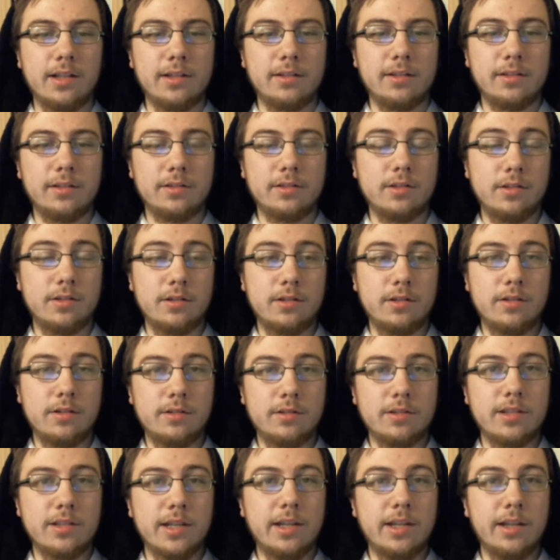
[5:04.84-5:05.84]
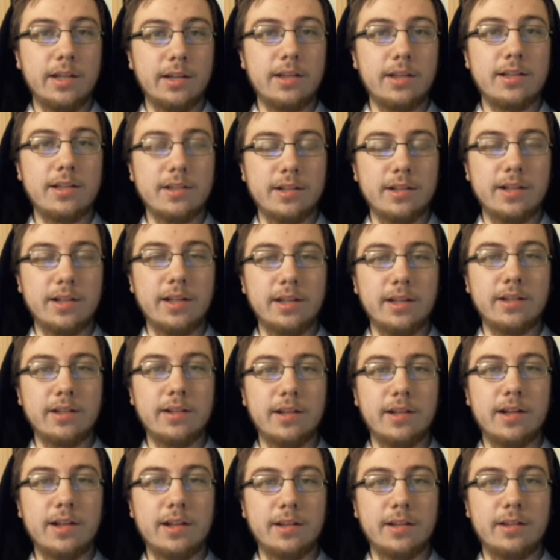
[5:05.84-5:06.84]
so it's like a
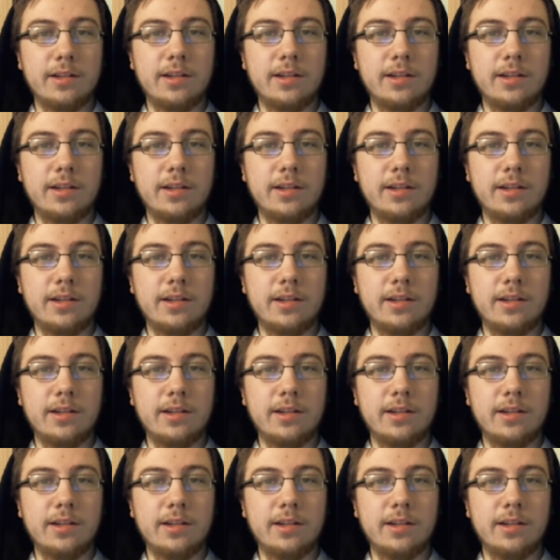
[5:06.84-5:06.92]
lot